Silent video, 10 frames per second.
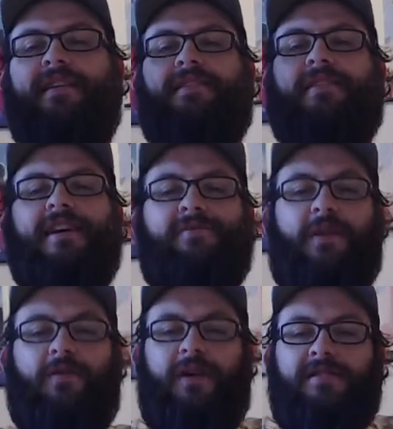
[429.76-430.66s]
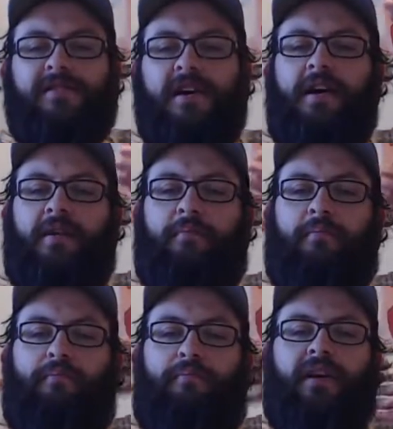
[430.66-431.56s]
That's what it was.
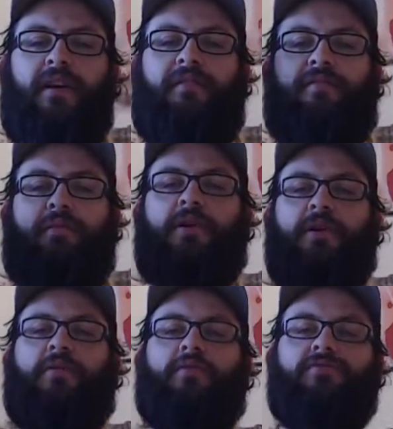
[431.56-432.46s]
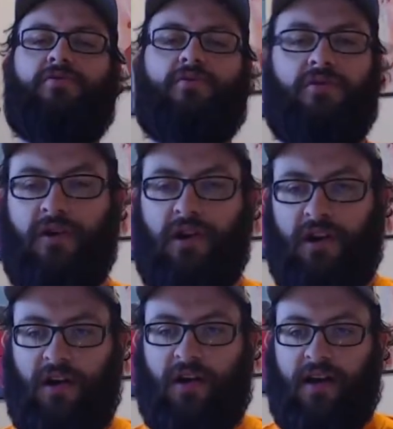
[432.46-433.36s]
Big from the old school,
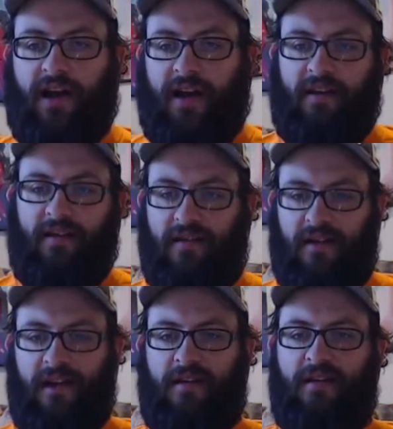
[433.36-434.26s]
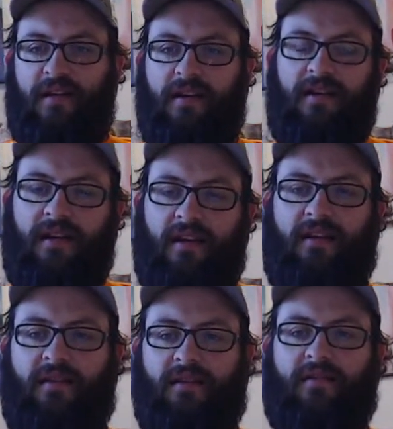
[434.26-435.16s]
and and it it
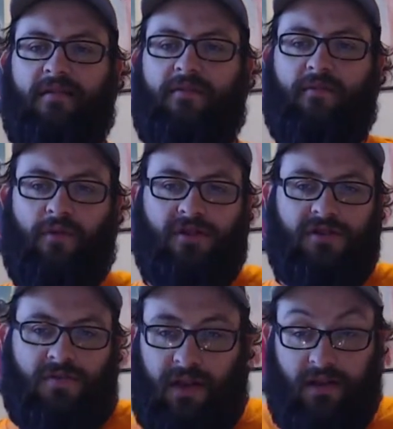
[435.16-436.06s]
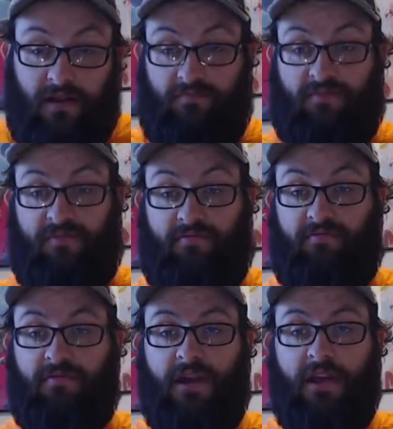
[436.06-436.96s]
was it,
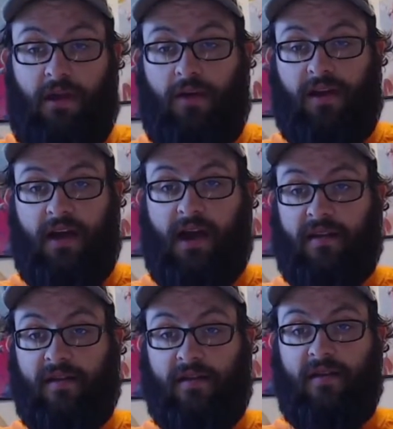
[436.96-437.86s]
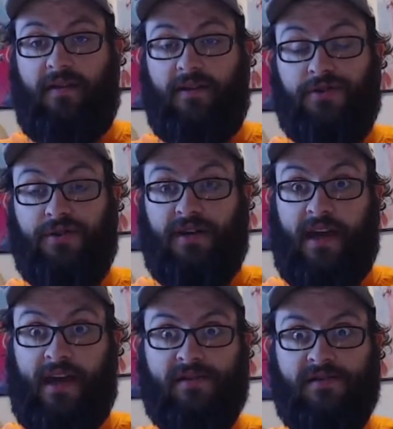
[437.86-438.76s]
you know, it got eventually
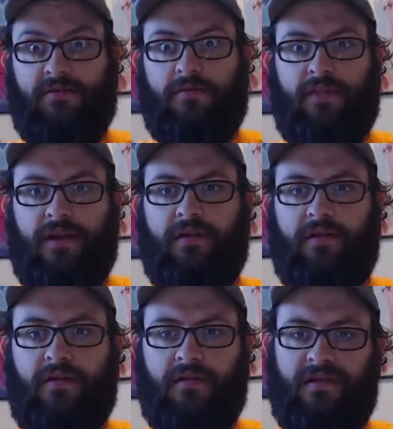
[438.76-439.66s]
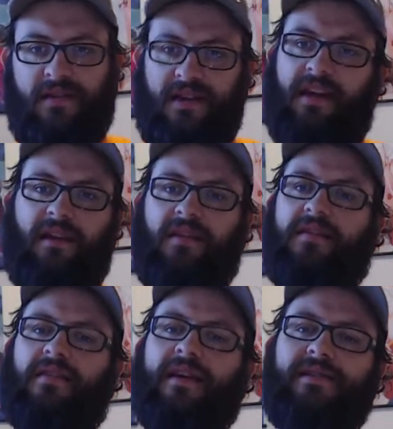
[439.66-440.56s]
canceled. But then again,
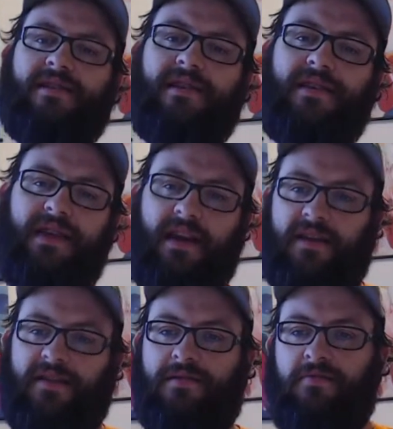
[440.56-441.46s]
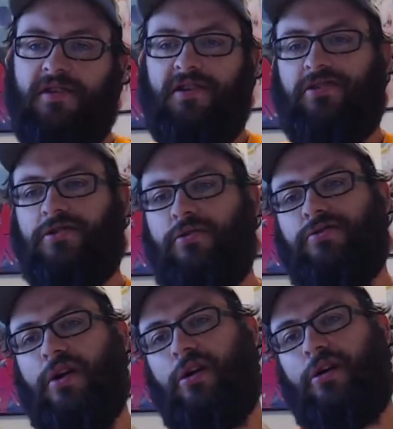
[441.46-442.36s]
that's the thing. Some of these shows
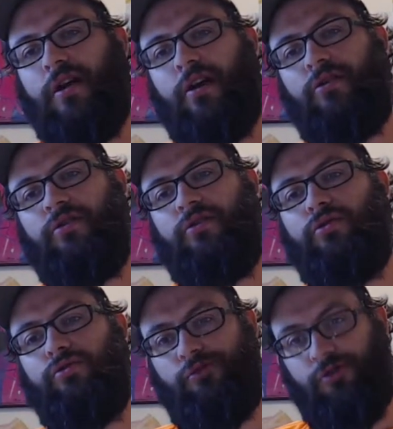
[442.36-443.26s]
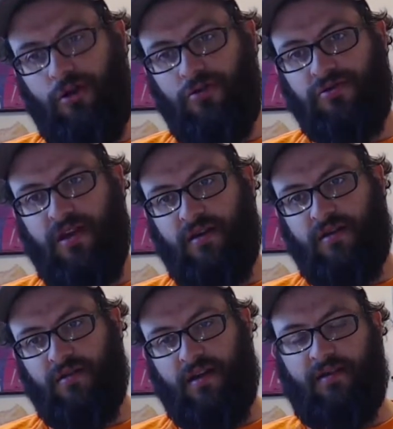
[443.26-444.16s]
are not new shows that
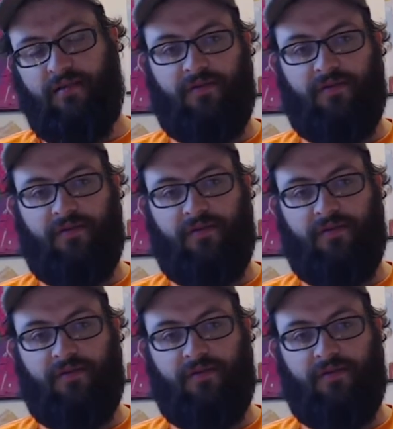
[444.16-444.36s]
that have